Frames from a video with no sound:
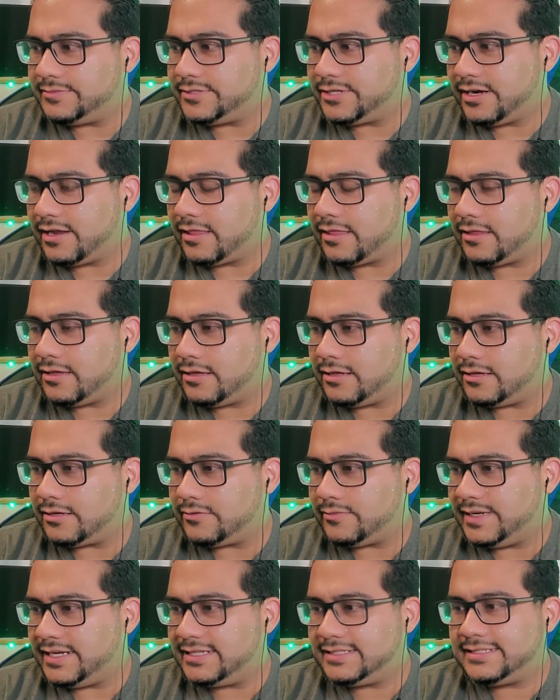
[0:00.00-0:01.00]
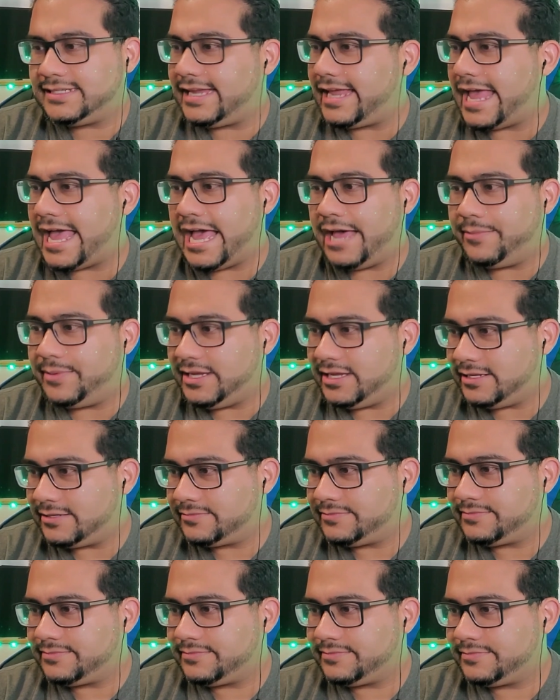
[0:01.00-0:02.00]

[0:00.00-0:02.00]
I'm trying to think. We didn't see Abby.